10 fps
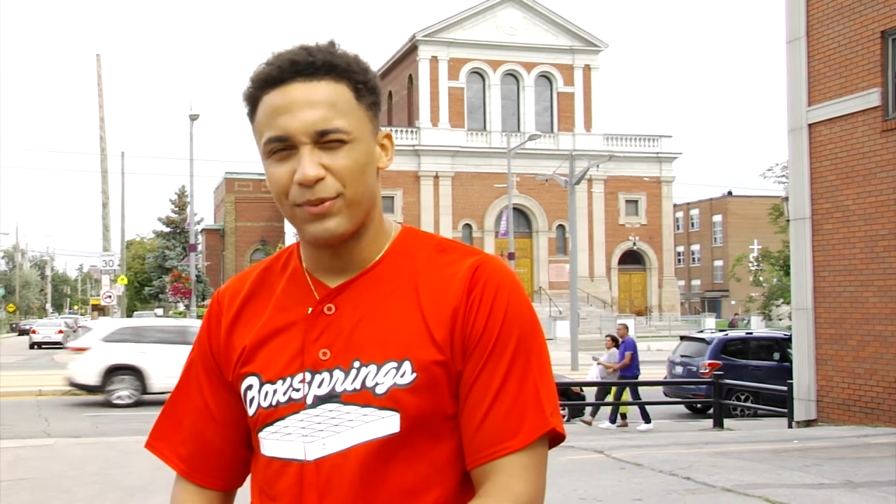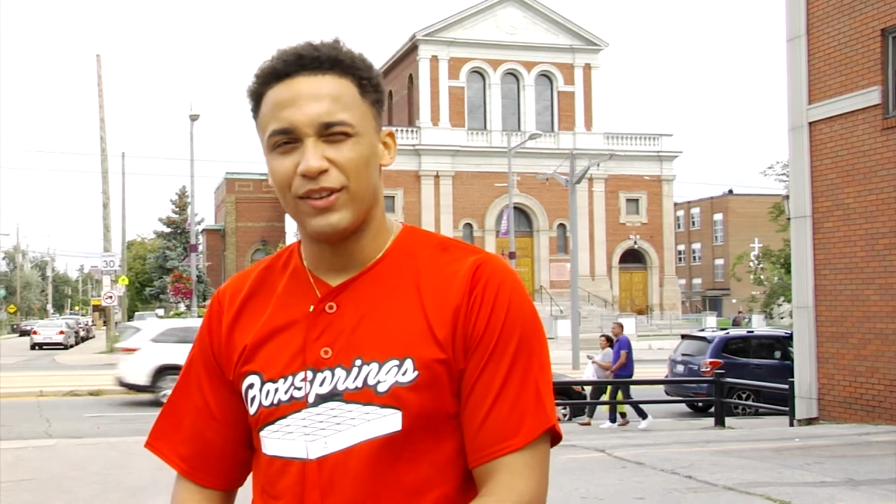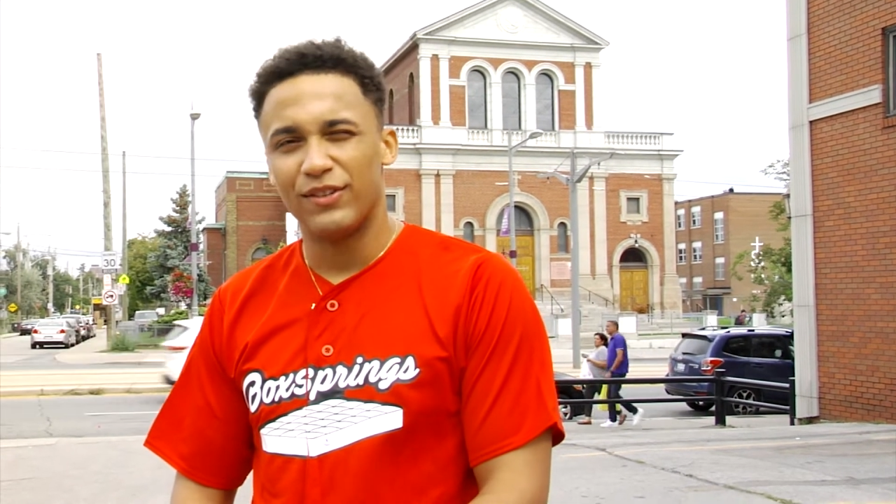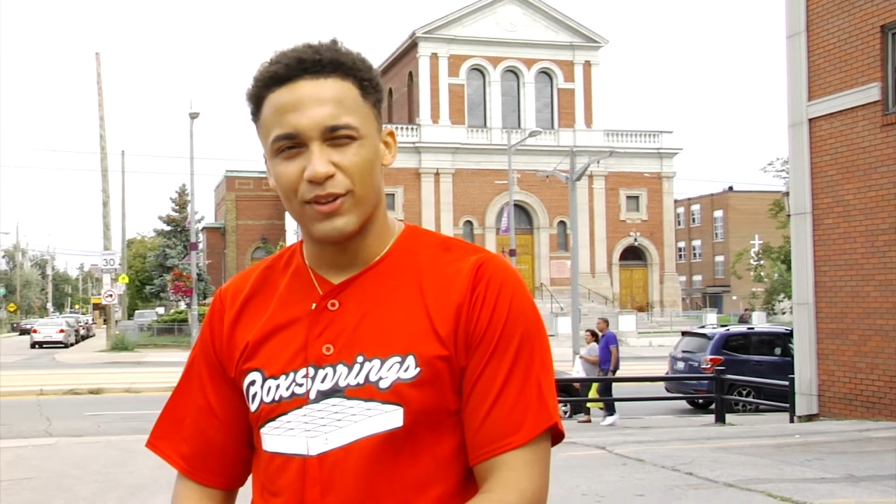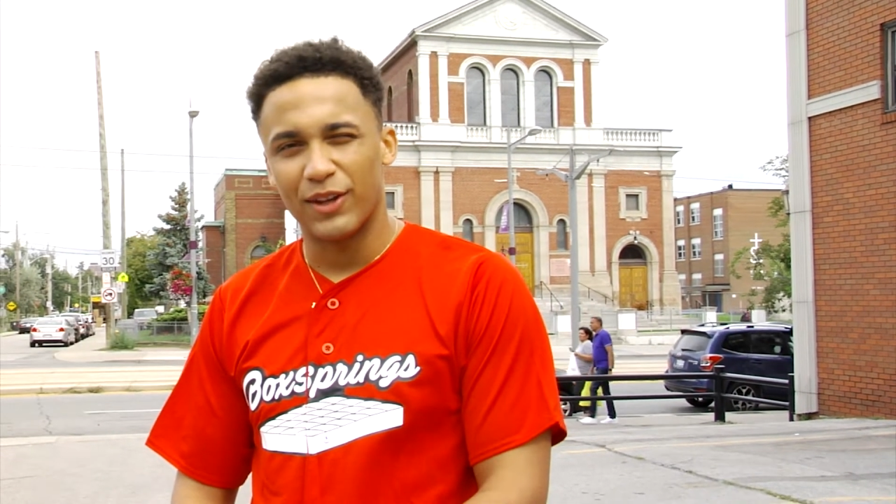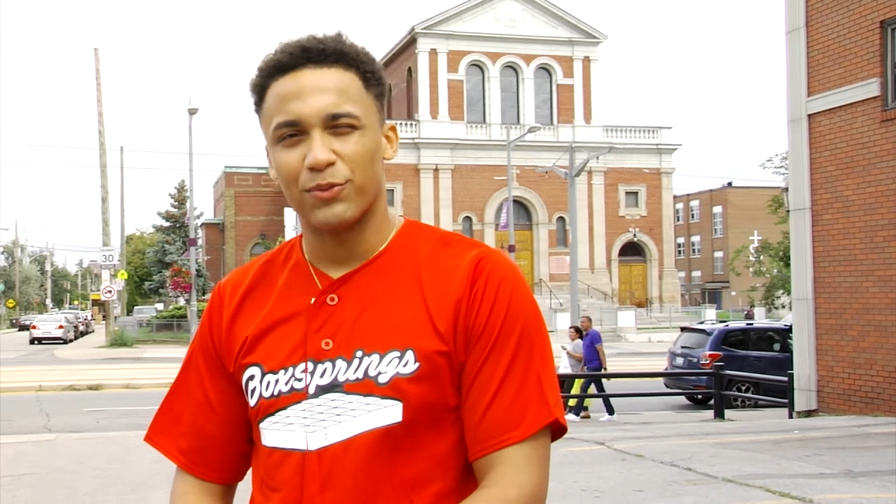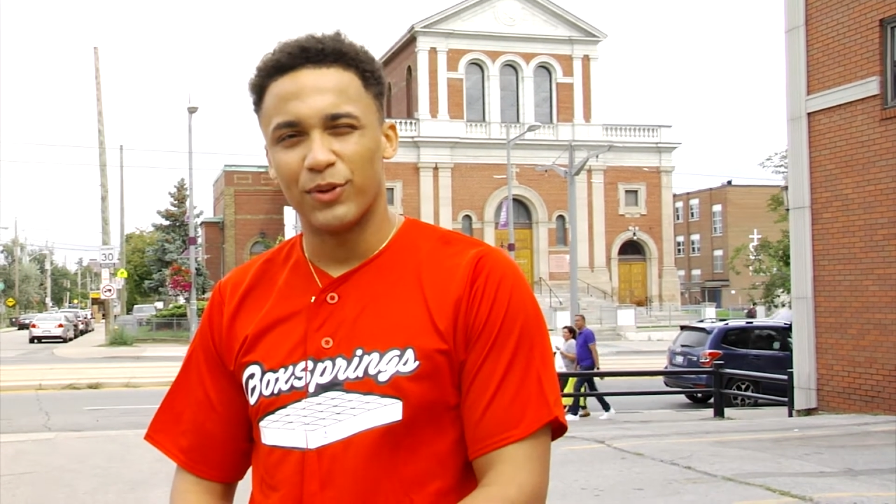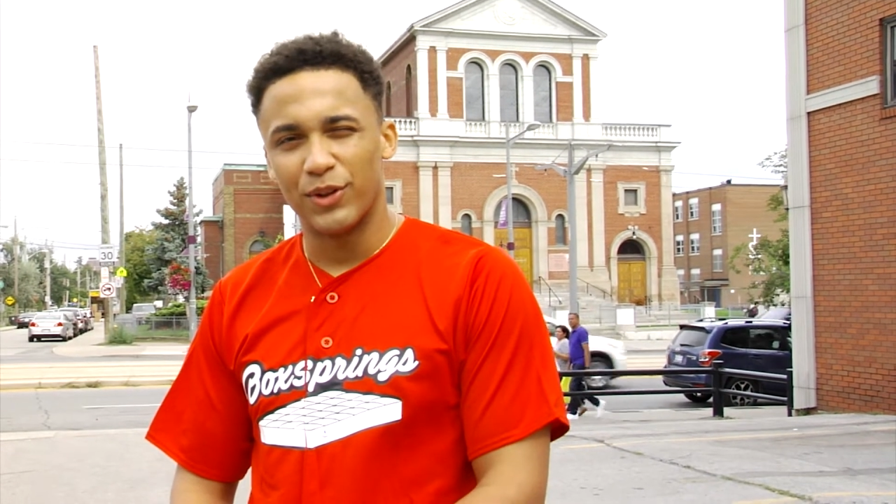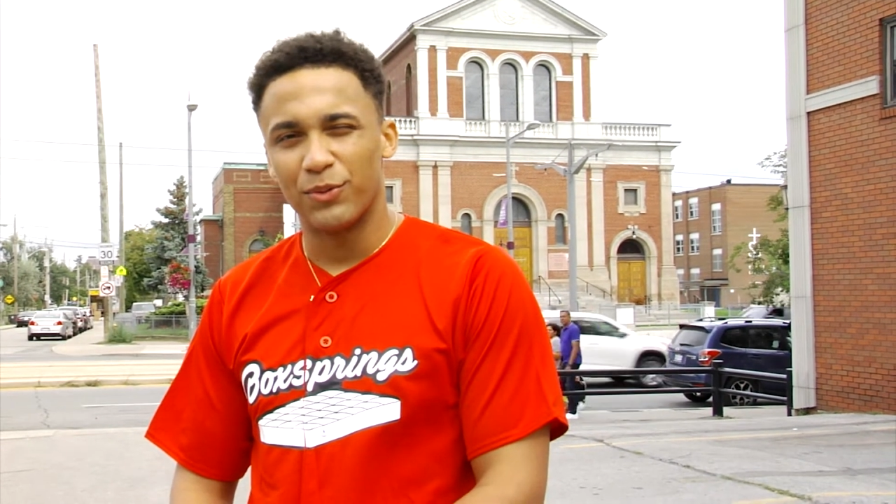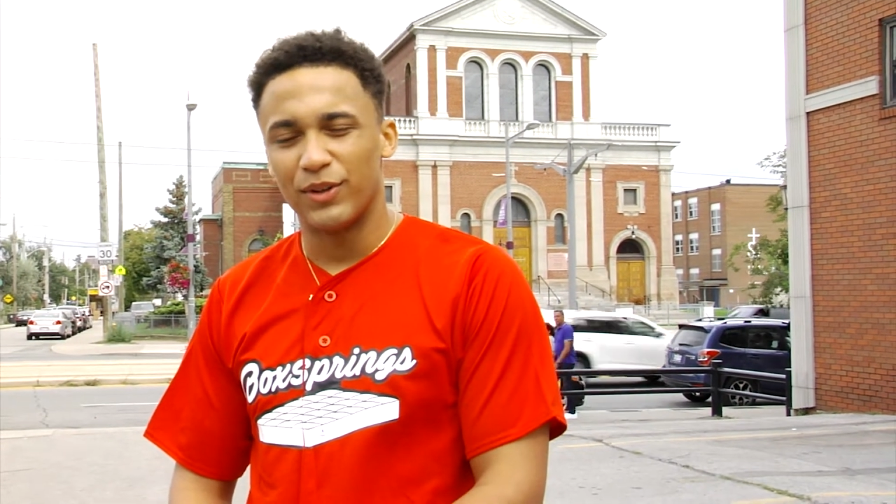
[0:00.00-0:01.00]
He's
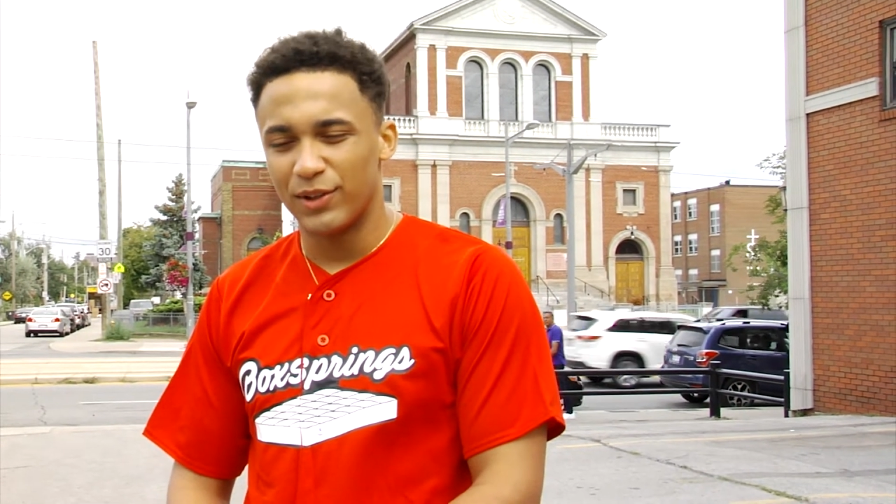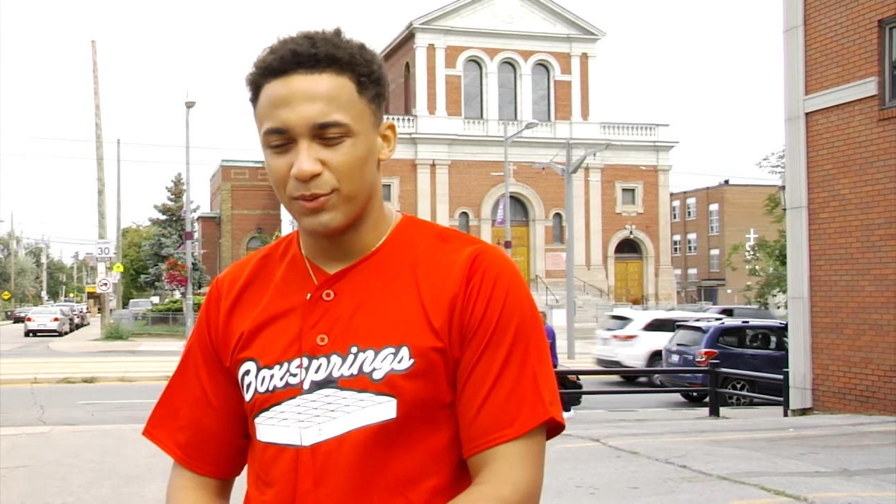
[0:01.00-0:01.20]
really, really,